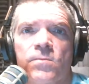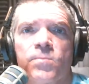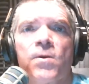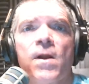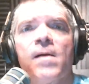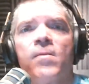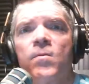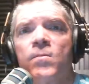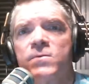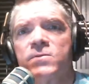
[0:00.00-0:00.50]

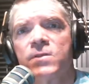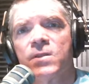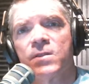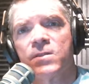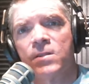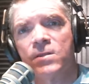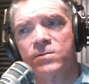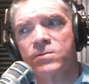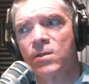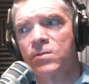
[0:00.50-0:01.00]
problem is
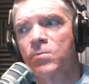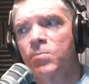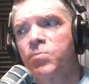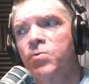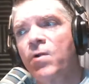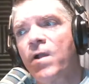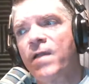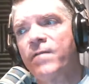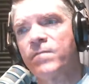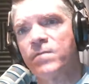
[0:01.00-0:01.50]
that this other
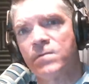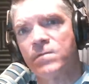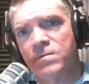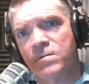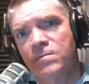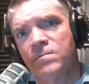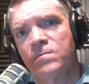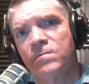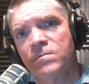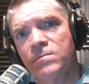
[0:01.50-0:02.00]
private